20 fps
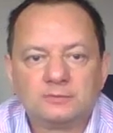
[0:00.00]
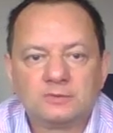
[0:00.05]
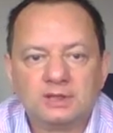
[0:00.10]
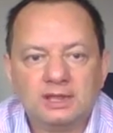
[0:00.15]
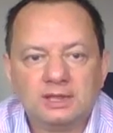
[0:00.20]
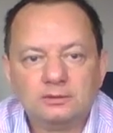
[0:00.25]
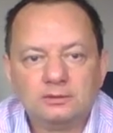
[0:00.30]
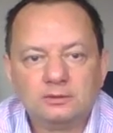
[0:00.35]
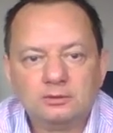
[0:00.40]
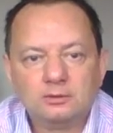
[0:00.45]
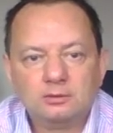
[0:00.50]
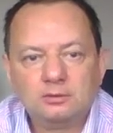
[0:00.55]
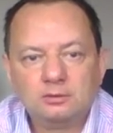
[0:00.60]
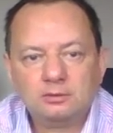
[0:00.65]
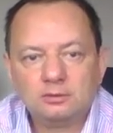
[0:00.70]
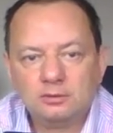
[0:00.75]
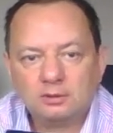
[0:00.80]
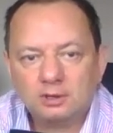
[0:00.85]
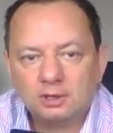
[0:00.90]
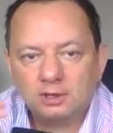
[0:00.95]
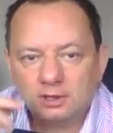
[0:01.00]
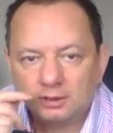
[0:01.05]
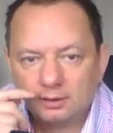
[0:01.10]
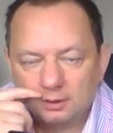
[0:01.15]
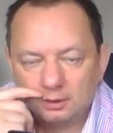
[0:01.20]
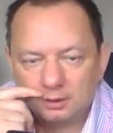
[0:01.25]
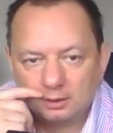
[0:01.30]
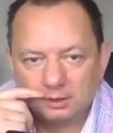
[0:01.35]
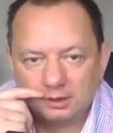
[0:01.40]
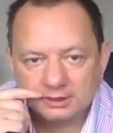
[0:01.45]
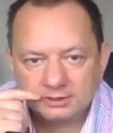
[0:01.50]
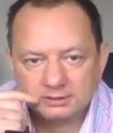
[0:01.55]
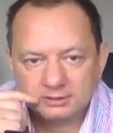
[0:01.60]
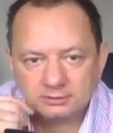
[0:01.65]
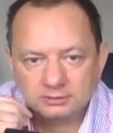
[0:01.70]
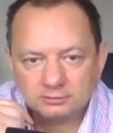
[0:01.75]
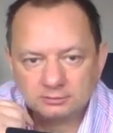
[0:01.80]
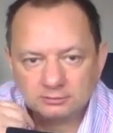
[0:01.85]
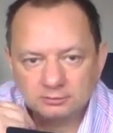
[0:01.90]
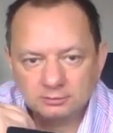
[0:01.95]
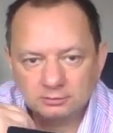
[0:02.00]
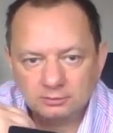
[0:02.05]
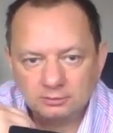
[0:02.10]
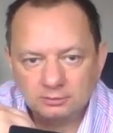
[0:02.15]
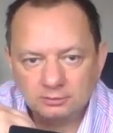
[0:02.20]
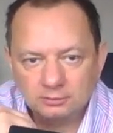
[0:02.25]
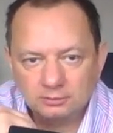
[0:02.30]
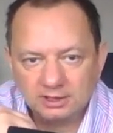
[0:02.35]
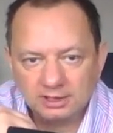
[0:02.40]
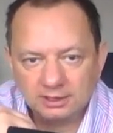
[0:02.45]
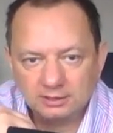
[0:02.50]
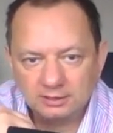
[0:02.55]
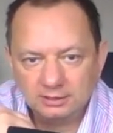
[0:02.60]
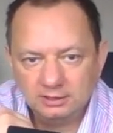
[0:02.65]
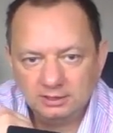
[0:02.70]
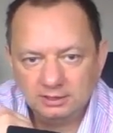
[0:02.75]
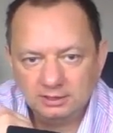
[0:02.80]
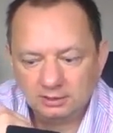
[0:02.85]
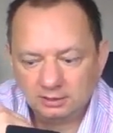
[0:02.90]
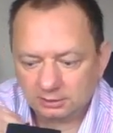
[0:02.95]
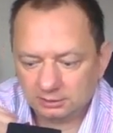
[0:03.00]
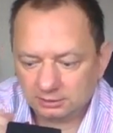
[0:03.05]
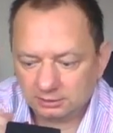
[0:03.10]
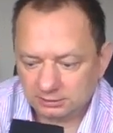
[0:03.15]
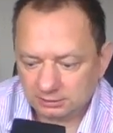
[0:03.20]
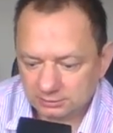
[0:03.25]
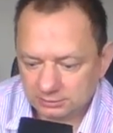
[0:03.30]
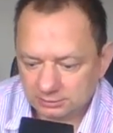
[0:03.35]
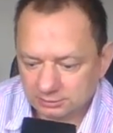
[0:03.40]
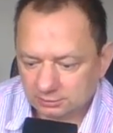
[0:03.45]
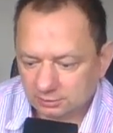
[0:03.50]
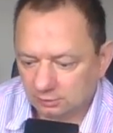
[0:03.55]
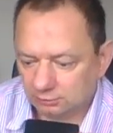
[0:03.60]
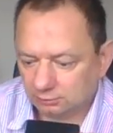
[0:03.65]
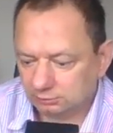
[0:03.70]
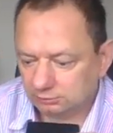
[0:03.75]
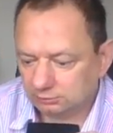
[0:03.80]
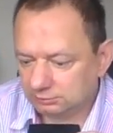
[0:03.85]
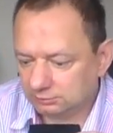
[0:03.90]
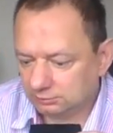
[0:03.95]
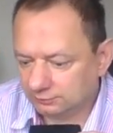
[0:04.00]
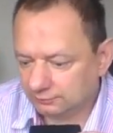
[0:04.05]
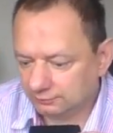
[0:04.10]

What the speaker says: And now, as you can hear the sound,